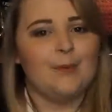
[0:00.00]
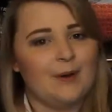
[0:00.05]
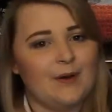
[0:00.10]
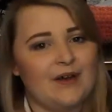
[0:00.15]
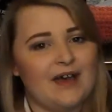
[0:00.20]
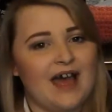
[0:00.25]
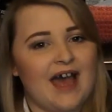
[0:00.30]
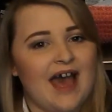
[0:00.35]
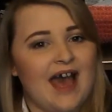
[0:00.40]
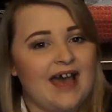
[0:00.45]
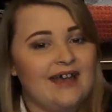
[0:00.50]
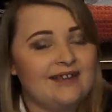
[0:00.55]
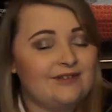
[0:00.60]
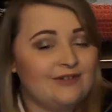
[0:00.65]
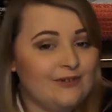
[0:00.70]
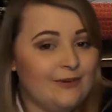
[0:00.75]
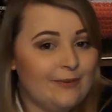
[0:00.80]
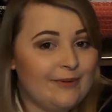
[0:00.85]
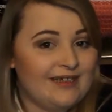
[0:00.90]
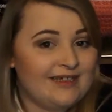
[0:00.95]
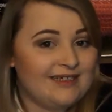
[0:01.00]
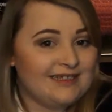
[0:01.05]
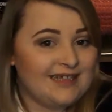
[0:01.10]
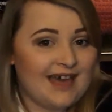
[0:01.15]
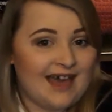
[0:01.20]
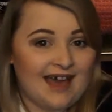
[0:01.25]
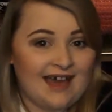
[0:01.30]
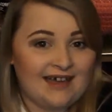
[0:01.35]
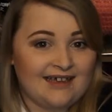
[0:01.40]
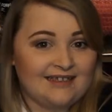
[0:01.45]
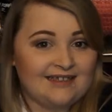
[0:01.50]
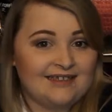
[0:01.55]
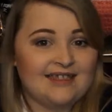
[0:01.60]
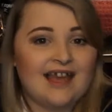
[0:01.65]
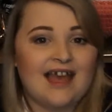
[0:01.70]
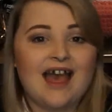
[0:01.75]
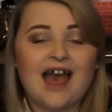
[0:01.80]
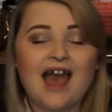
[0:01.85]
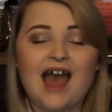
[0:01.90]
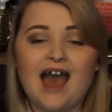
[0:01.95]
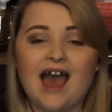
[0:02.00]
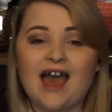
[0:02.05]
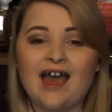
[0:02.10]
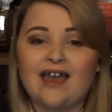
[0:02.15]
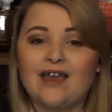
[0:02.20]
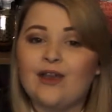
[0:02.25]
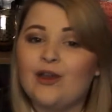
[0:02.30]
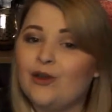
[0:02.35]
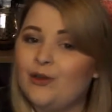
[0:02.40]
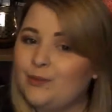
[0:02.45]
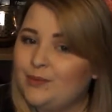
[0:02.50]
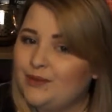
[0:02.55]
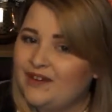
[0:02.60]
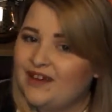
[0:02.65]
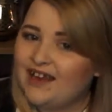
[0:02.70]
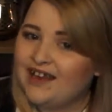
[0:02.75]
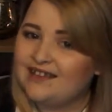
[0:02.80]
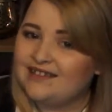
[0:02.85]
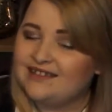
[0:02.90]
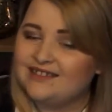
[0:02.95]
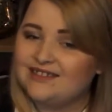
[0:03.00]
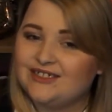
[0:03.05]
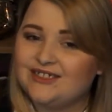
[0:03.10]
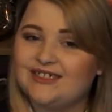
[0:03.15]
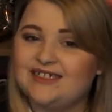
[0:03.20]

as always, guys, I hope you guys enjoyed,